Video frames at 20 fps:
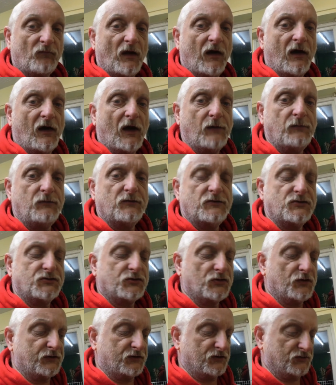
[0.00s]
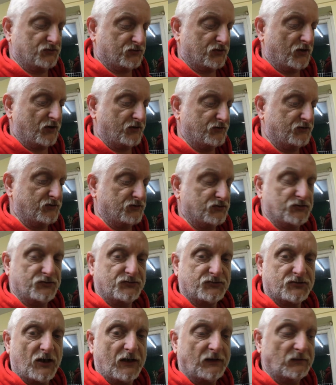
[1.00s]
I hope you enjoyed this Tasty
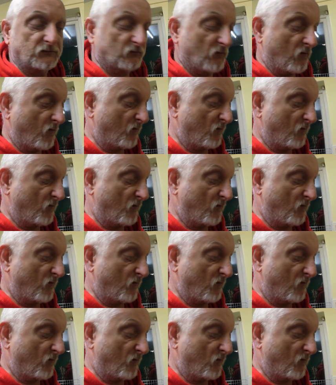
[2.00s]
Tuesday.